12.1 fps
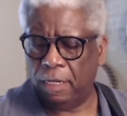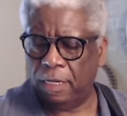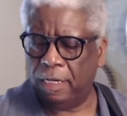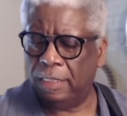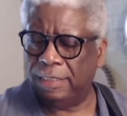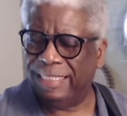
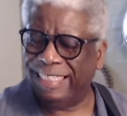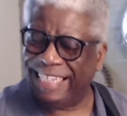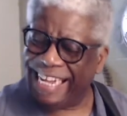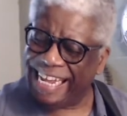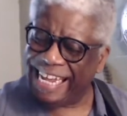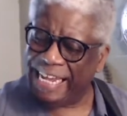a D,
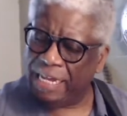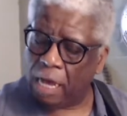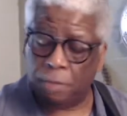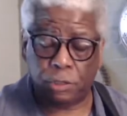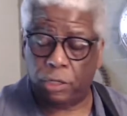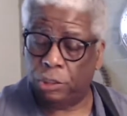
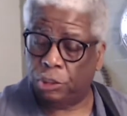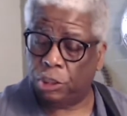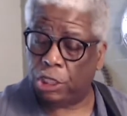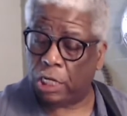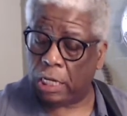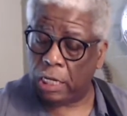I'm sorry, G,